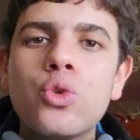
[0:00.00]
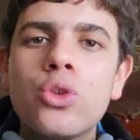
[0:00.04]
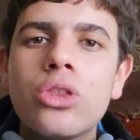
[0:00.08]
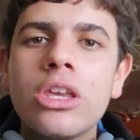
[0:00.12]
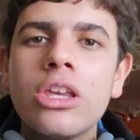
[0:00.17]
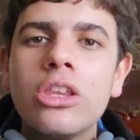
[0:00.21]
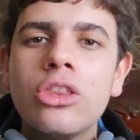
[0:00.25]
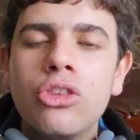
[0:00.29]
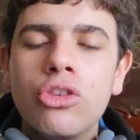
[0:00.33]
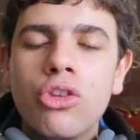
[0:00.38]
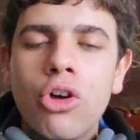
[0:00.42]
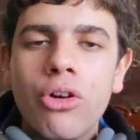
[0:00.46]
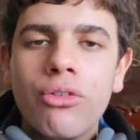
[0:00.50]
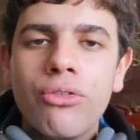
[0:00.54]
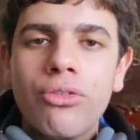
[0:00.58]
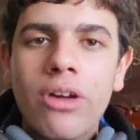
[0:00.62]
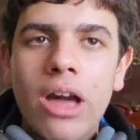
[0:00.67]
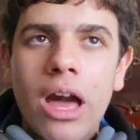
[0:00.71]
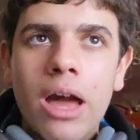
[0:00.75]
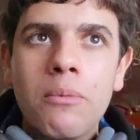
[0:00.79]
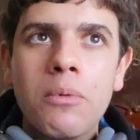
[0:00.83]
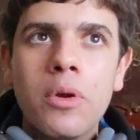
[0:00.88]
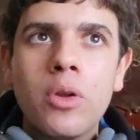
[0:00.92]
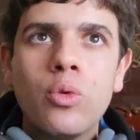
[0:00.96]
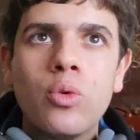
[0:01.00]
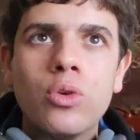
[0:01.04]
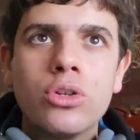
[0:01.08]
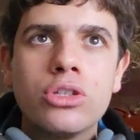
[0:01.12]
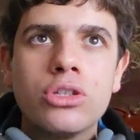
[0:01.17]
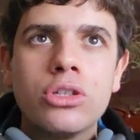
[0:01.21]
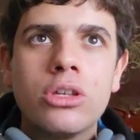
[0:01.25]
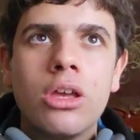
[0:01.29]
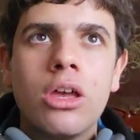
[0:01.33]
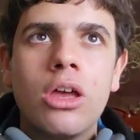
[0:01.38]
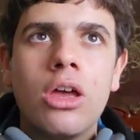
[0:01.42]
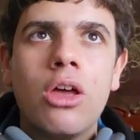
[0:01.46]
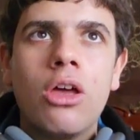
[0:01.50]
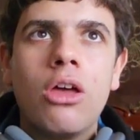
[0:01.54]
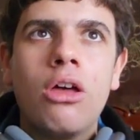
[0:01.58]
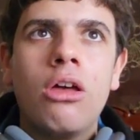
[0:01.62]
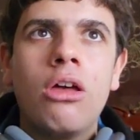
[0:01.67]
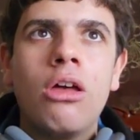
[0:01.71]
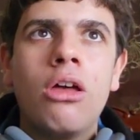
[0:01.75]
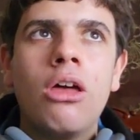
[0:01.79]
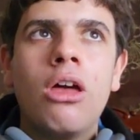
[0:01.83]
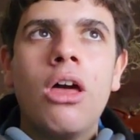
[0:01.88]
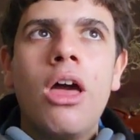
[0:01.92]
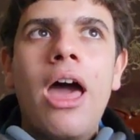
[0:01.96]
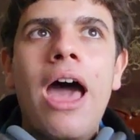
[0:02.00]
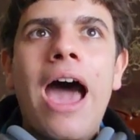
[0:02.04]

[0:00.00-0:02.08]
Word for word: think Dove Cameron was uh,